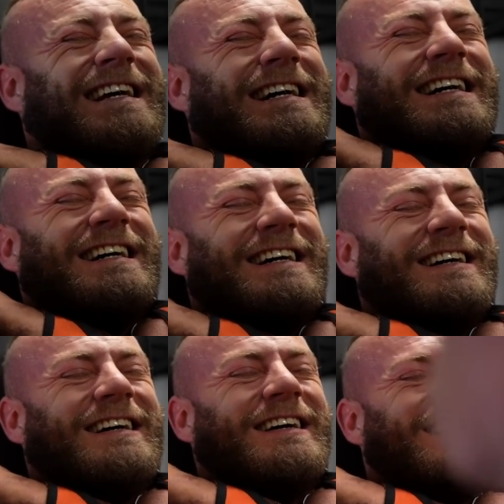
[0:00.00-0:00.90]
Drew
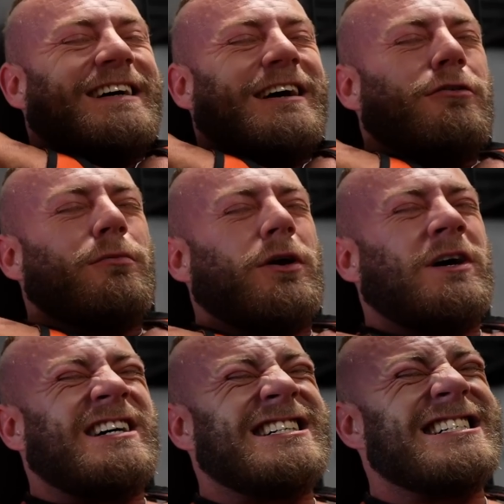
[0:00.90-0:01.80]
here, he's a week out
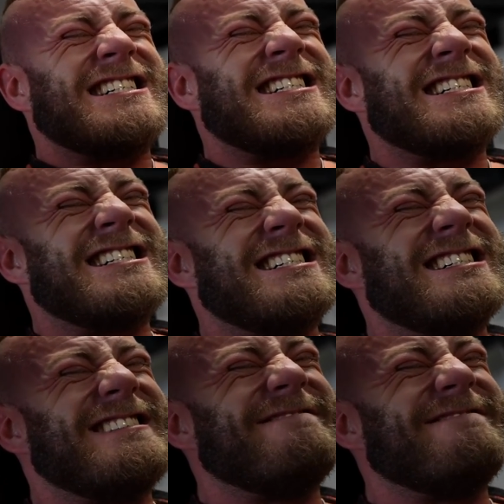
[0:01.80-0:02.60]
from a show, so as you can see,